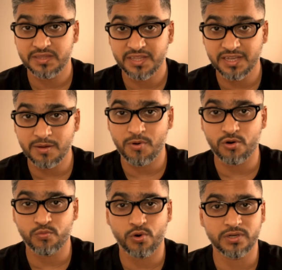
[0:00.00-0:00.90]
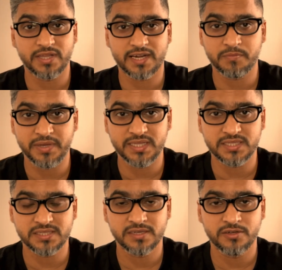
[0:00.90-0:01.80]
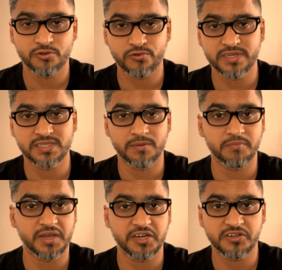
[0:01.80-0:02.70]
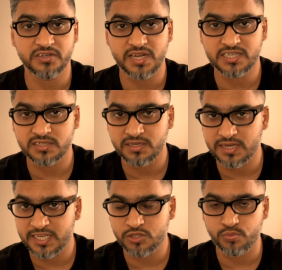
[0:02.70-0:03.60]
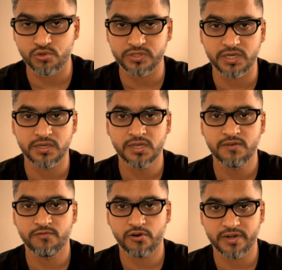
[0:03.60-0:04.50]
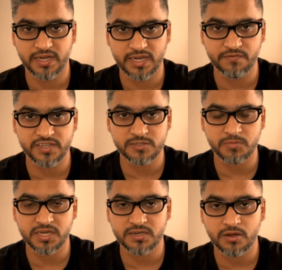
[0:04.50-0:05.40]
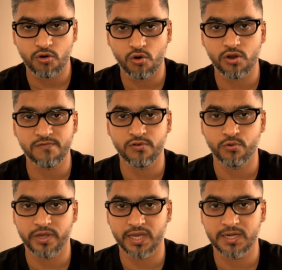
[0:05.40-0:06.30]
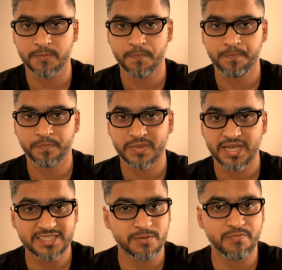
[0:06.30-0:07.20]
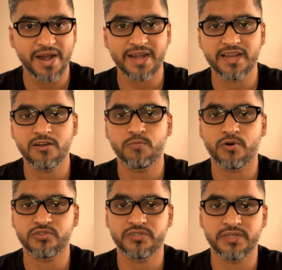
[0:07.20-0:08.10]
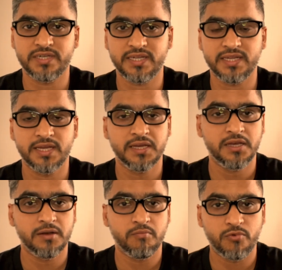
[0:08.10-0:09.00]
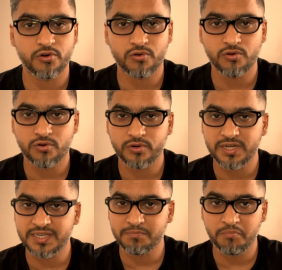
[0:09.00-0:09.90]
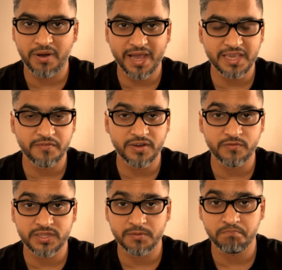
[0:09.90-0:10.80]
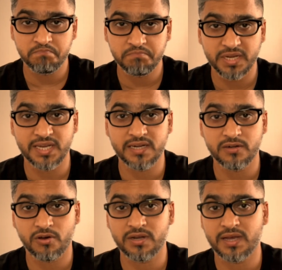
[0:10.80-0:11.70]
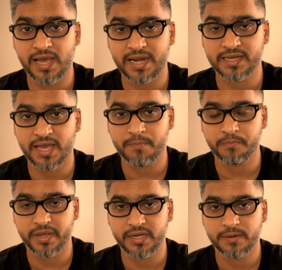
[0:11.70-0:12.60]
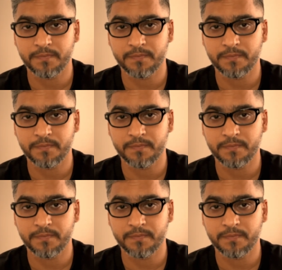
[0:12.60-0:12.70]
Think about what that means: tourism, international exposure, foreign investment, all flowing in. It's a branding opportunity Morocco couldn't buy even with $1 billion ad campaign.